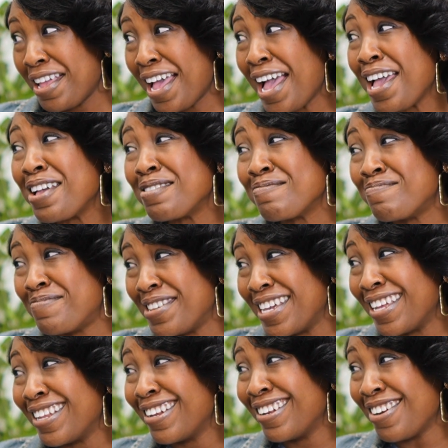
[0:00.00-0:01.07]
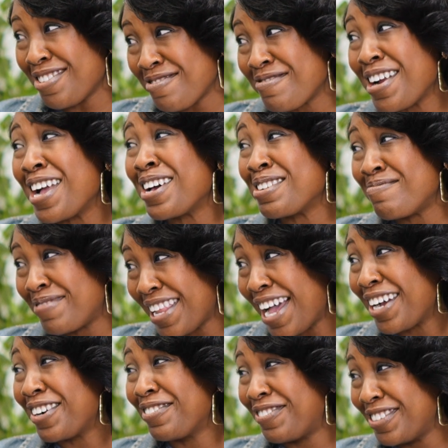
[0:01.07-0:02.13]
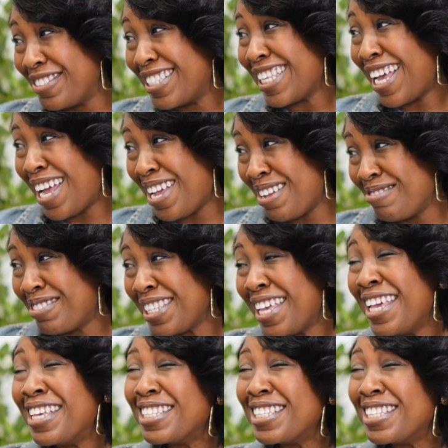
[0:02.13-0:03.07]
I have been around the block a few times.